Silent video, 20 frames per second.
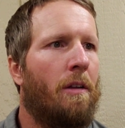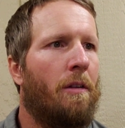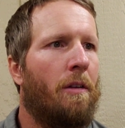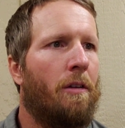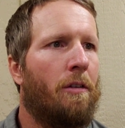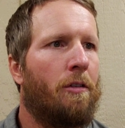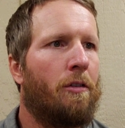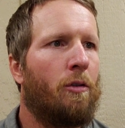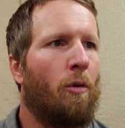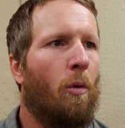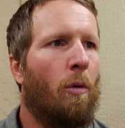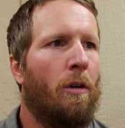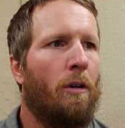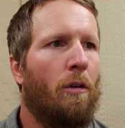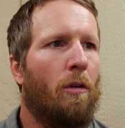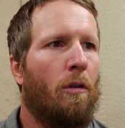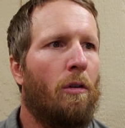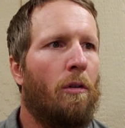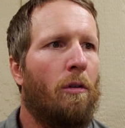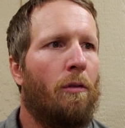the
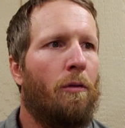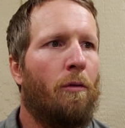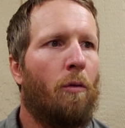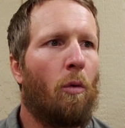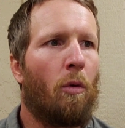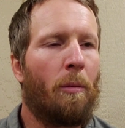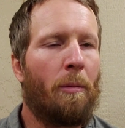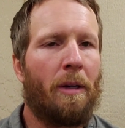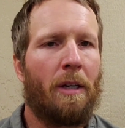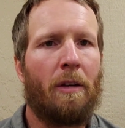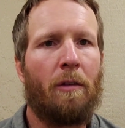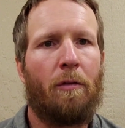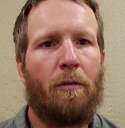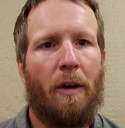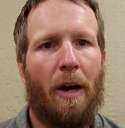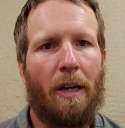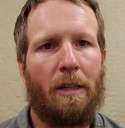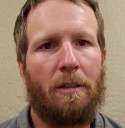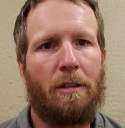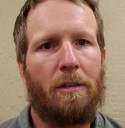soil forming
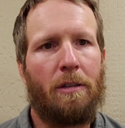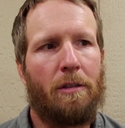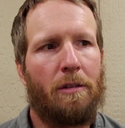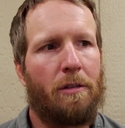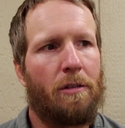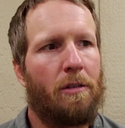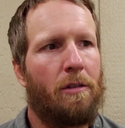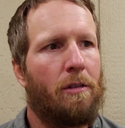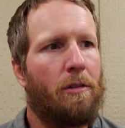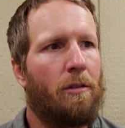factors.